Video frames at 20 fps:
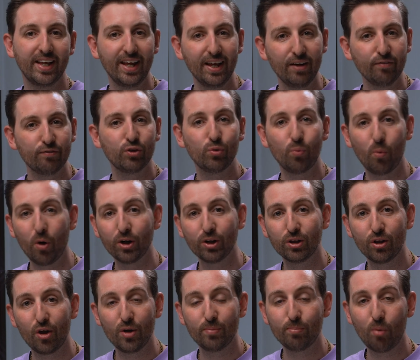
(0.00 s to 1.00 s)
If you want to
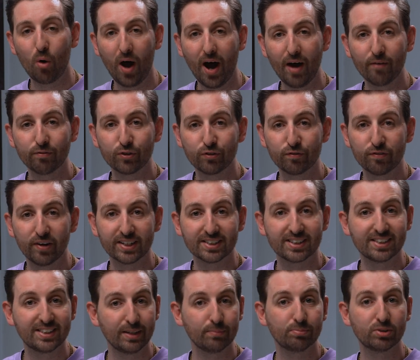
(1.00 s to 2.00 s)
learn more After
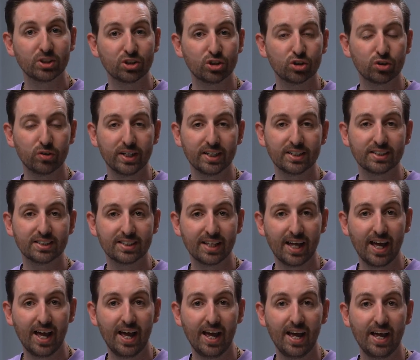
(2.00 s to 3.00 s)
Effects tips and tricks,
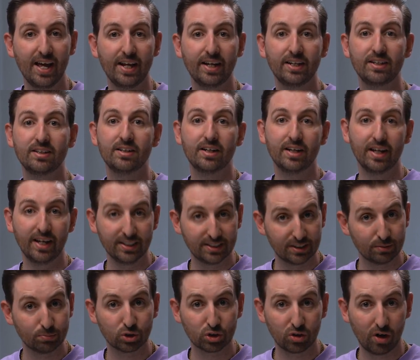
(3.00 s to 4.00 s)
then hit
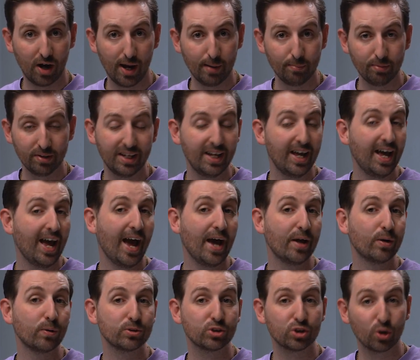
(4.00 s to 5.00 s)
subscribe
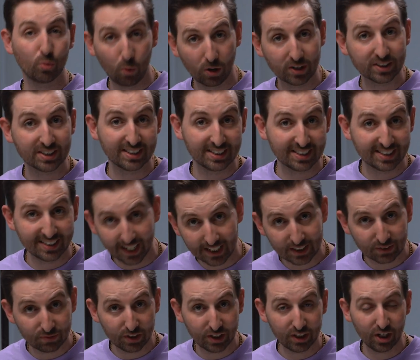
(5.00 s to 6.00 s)
and also watch this
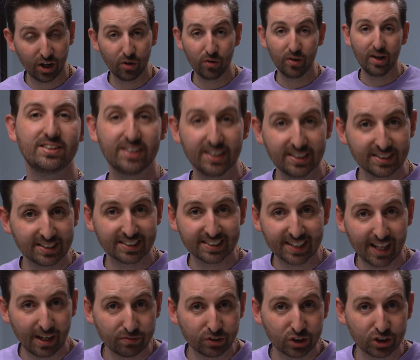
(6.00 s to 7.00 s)
next video.
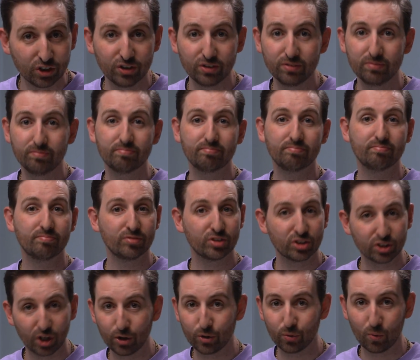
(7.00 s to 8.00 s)
Jesus loves you,
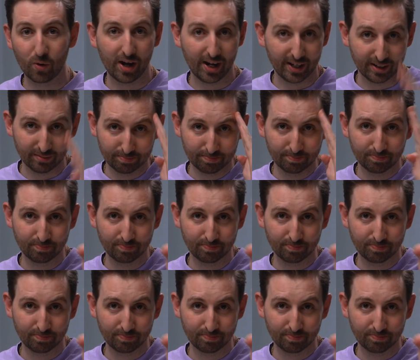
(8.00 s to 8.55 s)
so do I.